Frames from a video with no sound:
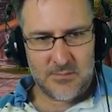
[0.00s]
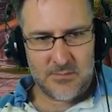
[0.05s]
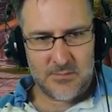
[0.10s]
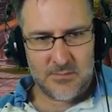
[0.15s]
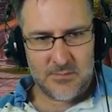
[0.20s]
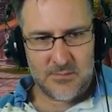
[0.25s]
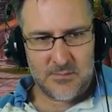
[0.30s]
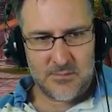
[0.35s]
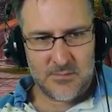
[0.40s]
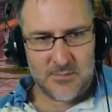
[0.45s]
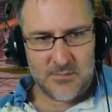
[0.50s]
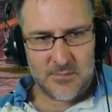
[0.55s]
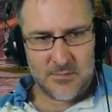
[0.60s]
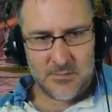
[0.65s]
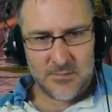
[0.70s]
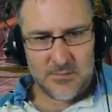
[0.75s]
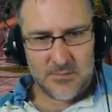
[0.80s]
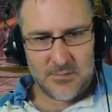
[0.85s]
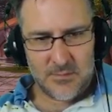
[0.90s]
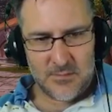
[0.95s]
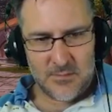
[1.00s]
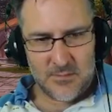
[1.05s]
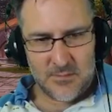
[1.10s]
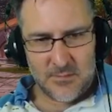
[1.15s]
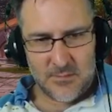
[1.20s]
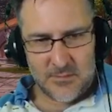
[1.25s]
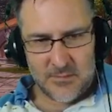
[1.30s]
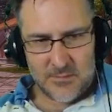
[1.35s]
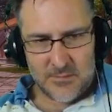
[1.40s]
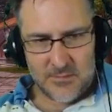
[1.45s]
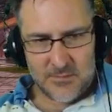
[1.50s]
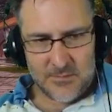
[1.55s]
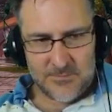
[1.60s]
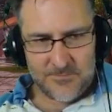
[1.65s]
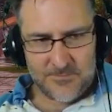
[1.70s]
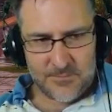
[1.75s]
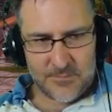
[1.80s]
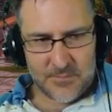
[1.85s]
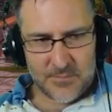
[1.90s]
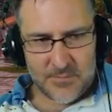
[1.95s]
We pledge ourselves to your
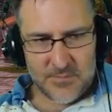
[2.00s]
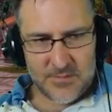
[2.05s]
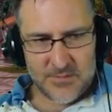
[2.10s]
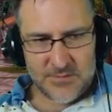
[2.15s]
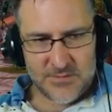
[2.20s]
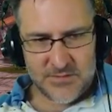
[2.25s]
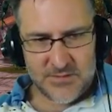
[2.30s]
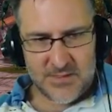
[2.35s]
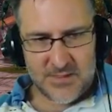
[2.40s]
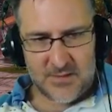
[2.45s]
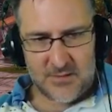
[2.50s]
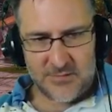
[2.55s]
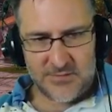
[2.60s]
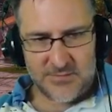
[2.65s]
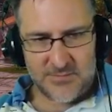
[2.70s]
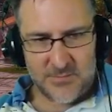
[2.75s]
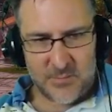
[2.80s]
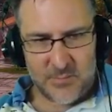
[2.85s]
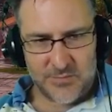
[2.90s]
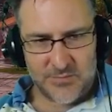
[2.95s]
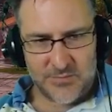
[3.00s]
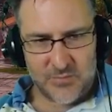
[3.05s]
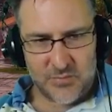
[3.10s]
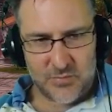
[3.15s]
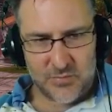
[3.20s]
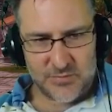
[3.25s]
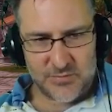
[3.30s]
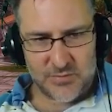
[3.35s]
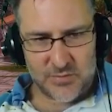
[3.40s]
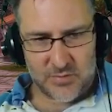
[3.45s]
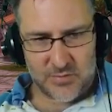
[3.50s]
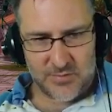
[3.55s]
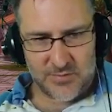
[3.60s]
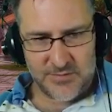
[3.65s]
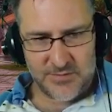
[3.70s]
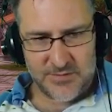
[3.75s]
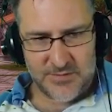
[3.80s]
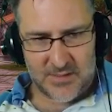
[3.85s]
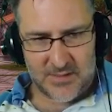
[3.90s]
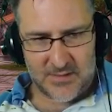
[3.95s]
cause. She's got some old school
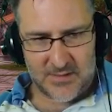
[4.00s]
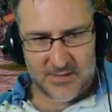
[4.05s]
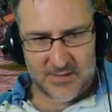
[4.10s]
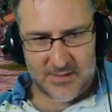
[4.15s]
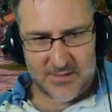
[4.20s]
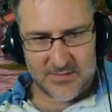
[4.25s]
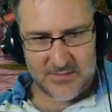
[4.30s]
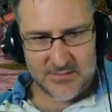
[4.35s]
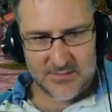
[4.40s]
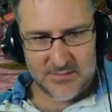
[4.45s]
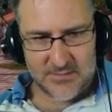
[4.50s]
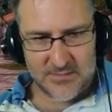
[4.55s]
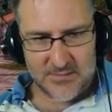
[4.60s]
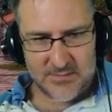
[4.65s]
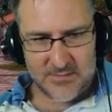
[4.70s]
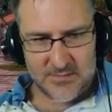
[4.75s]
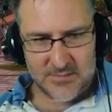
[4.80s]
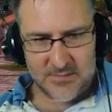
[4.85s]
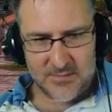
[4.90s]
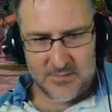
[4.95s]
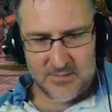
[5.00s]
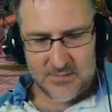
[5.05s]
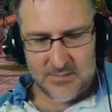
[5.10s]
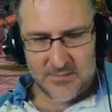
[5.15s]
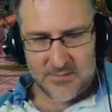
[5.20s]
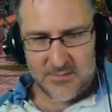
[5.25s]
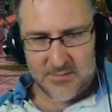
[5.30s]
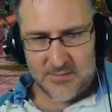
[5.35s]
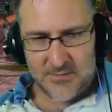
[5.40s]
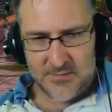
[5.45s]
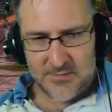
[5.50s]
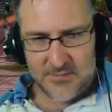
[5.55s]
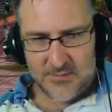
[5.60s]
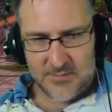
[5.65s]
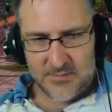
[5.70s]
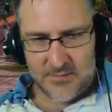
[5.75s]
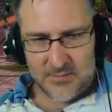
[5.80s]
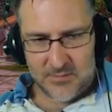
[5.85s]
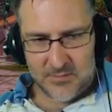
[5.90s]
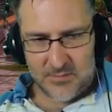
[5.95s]
shoulders on, guys.
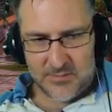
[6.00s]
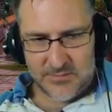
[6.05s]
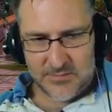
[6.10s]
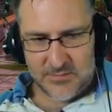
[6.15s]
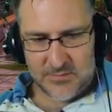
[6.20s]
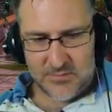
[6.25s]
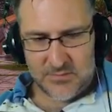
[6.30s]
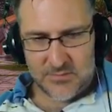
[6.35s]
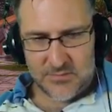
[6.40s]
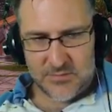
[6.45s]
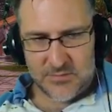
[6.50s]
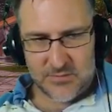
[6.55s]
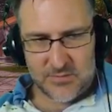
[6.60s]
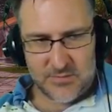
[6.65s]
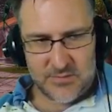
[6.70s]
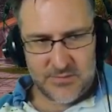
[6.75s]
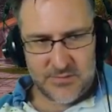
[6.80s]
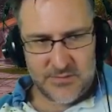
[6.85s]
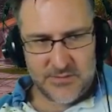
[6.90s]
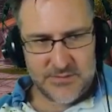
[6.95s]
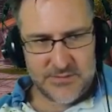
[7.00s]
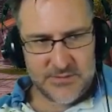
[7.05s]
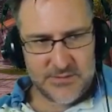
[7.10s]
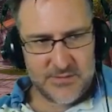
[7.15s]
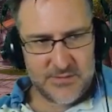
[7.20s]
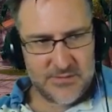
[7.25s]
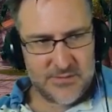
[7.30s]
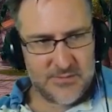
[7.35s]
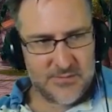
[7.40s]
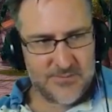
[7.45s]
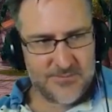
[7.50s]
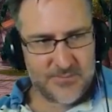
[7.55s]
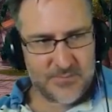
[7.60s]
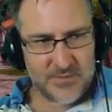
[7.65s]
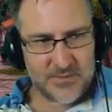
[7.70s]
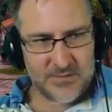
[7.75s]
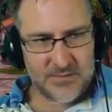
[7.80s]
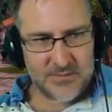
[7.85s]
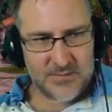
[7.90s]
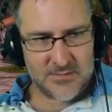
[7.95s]
Old school on shoulders. Day, the
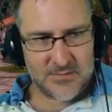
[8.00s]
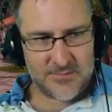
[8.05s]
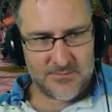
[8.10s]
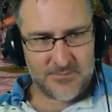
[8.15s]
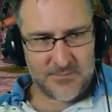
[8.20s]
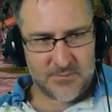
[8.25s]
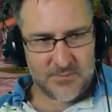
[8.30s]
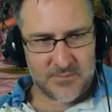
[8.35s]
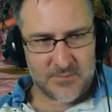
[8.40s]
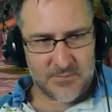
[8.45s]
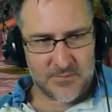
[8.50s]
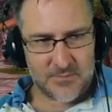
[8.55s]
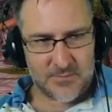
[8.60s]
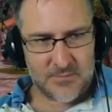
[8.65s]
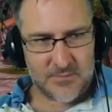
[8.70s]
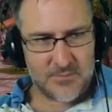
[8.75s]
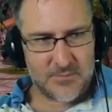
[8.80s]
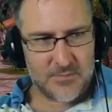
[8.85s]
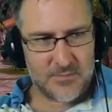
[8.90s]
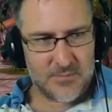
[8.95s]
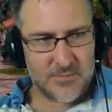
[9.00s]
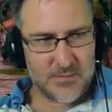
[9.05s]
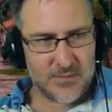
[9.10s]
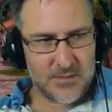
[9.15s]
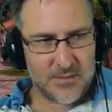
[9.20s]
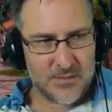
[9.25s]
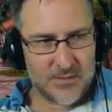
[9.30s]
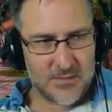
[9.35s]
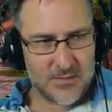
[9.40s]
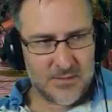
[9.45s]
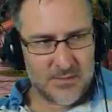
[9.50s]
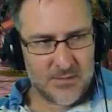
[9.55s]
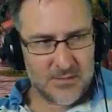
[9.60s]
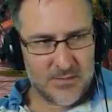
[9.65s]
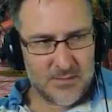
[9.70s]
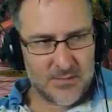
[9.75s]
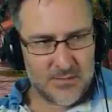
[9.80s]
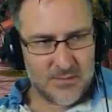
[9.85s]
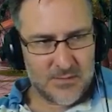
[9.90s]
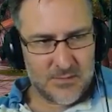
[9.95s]
order of the we silver hand the
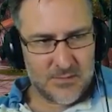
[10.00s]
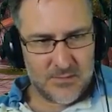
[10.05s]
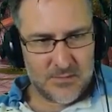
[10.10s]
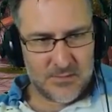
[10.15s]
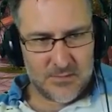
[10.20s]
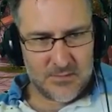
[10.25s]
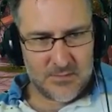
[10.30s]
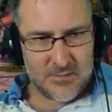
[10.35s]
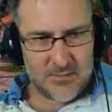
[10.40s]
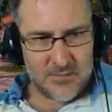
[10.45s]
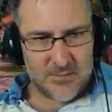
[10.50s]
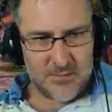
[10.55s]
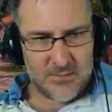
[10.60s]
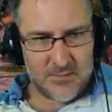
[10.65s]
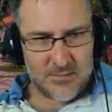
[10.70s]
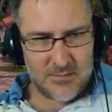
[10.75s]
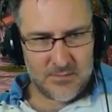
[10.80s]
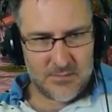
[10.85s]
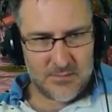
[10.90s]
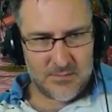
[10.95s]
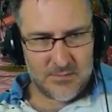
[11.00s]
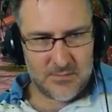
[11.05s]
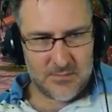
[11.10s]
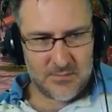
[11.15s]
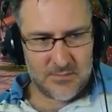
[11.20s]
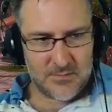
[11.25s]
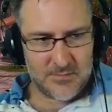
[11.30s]
is reborn.